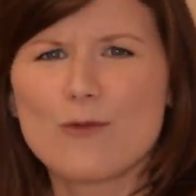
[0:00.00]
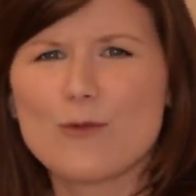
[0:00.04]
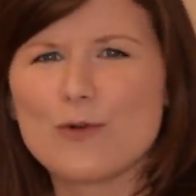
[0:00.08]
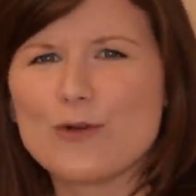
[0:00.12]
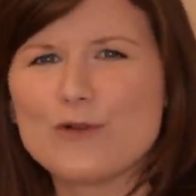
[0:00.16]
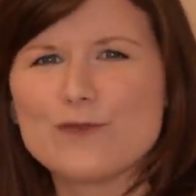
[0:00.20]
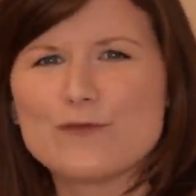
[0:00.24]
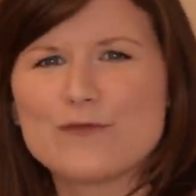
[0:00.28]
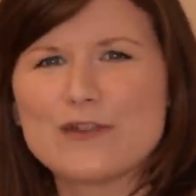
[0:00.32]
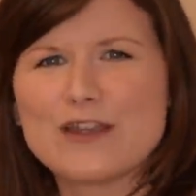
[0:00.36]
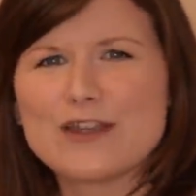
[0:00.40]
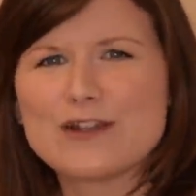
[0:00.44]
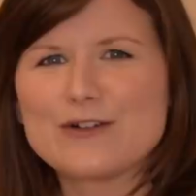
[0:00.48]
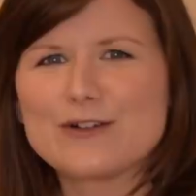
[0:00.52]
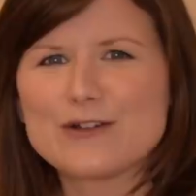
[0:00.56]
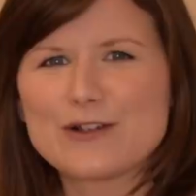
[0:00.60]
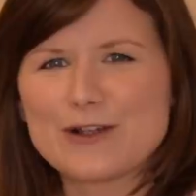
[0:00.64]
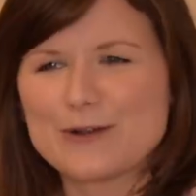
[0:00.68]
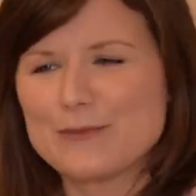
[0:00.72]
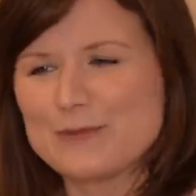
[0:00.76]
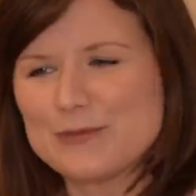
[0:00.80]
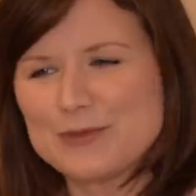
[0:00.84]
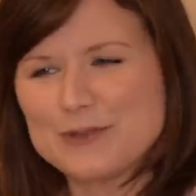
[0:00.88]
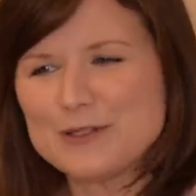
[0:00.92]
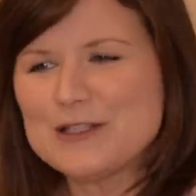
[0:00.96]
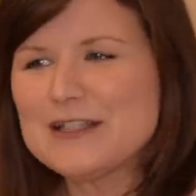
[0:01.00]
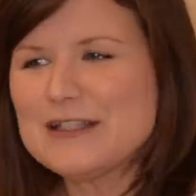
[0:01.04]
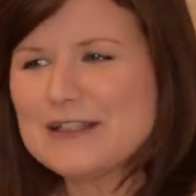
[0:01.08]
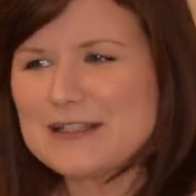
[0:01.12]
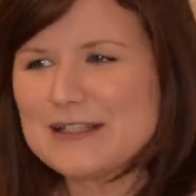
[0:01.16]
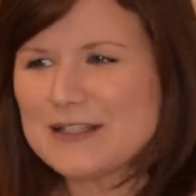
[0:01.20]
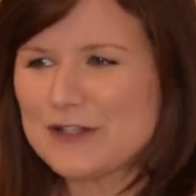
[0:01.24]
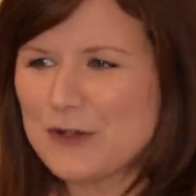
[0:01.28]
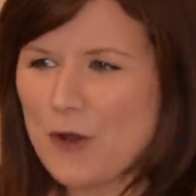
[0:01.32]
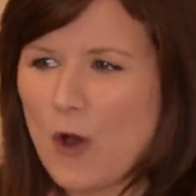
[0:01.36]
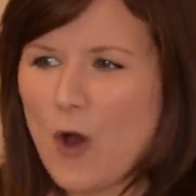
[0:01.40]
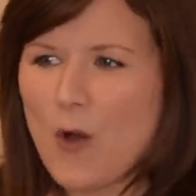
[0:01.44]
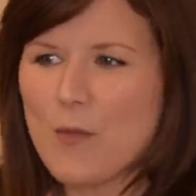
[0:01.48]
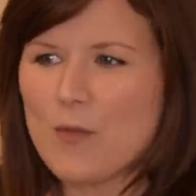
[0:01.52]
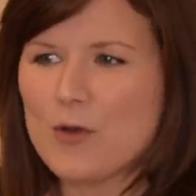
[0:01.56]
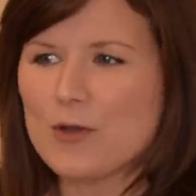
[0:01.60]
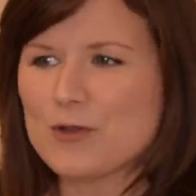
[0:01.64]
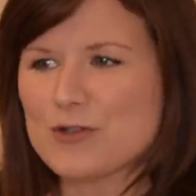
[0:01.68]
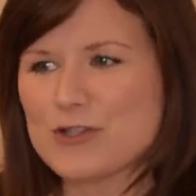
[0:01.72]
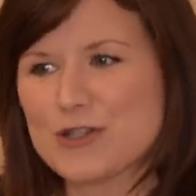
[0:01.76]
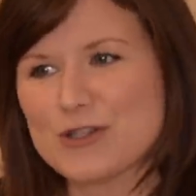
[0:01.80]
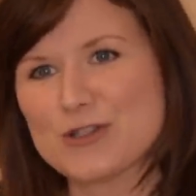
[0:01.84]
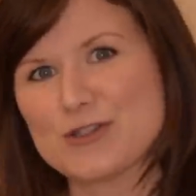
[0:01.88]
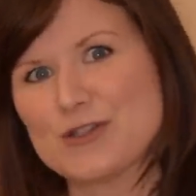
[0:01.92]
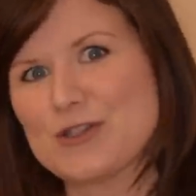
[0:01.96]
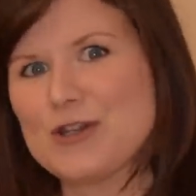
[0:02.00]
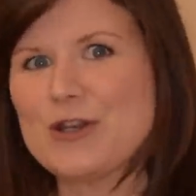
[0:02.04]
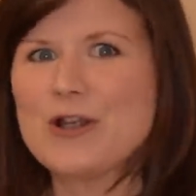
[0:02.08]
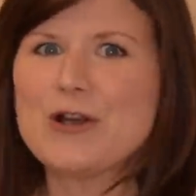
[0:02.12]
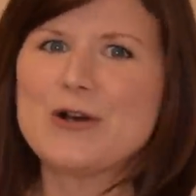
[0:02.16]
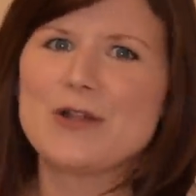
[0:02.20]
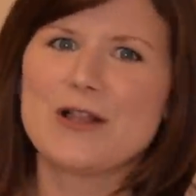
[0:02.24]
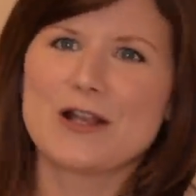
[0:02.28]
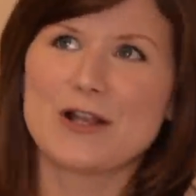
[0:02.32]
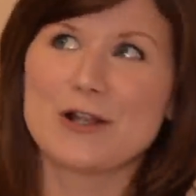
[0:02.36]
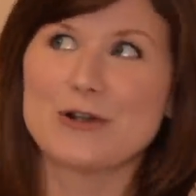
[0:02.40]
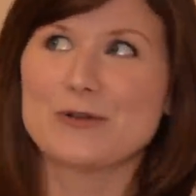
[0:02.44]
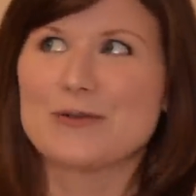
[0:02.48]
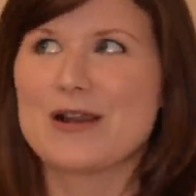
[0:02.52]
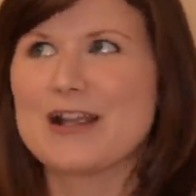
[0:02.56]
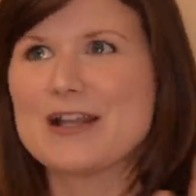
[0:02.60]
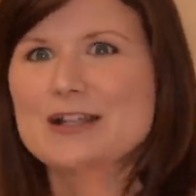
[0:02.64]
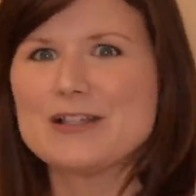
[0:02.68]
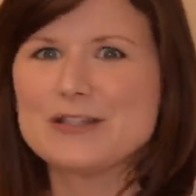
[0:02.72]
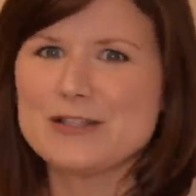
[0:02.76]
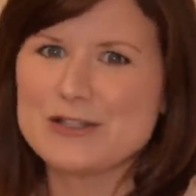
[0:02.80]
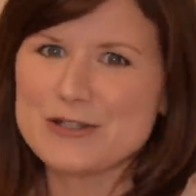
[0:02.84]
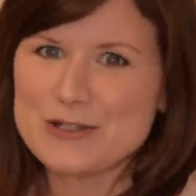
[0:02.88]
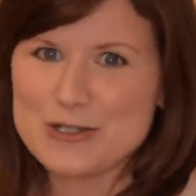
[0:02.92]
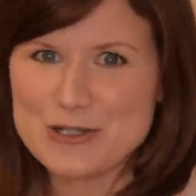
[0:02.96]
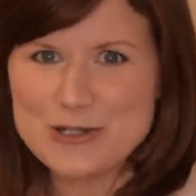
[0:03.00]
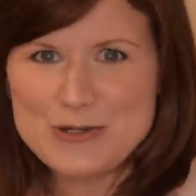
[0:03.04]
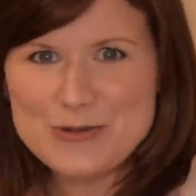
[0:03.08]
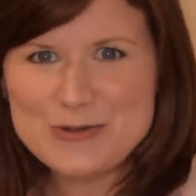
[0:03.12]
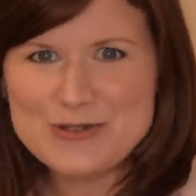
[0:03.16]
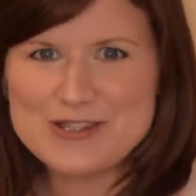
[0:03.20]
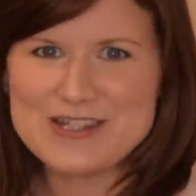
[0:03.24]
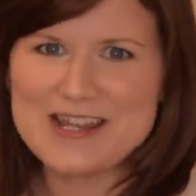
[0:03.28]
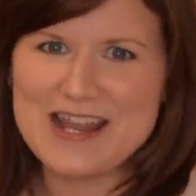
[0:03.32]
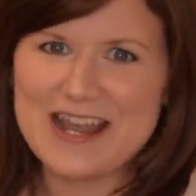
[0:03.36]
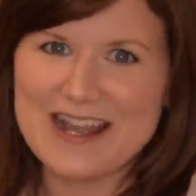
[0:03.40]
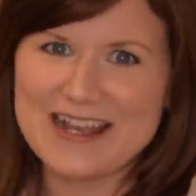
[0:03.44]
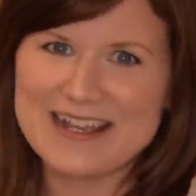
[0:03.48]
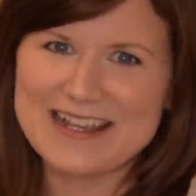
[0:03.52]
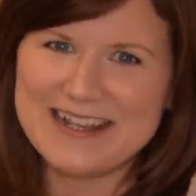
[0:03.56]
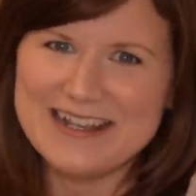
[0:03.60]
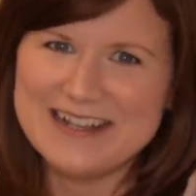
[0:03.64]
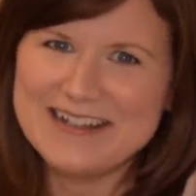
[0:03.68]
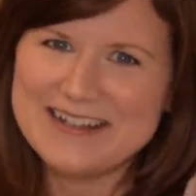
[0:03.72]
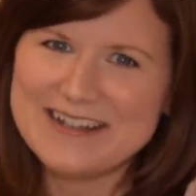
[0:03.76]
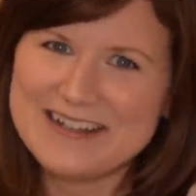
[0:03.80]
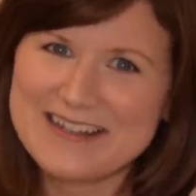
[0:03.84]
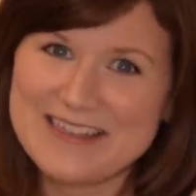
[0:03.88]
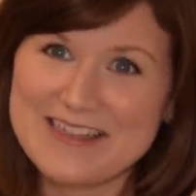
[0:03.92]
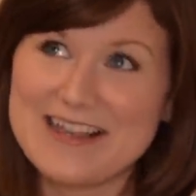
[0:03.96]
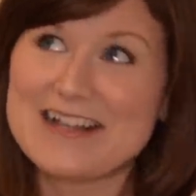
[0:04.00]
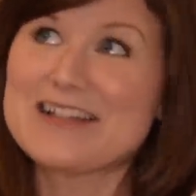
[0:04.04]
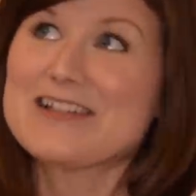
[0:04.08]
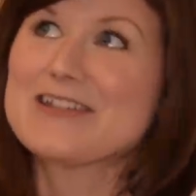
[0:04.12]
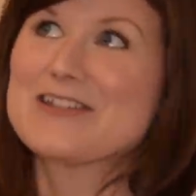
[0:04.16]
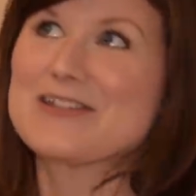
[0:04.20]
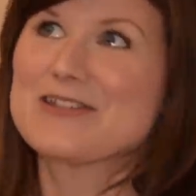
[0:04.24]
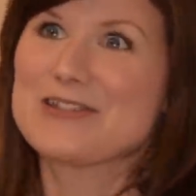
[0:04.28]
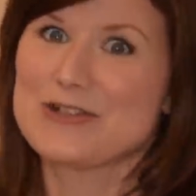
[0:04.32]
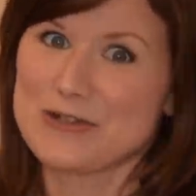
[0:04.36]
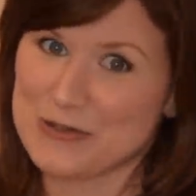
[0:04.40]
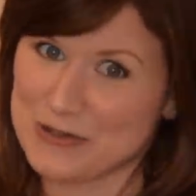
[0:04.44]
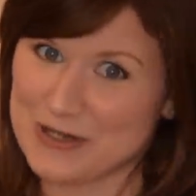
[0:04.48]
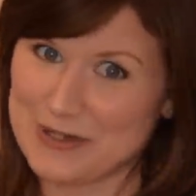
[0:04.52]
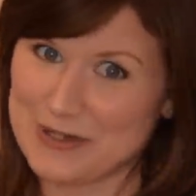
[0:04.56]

will feel completely normal, just, you know, like a regular Tuesday. That's the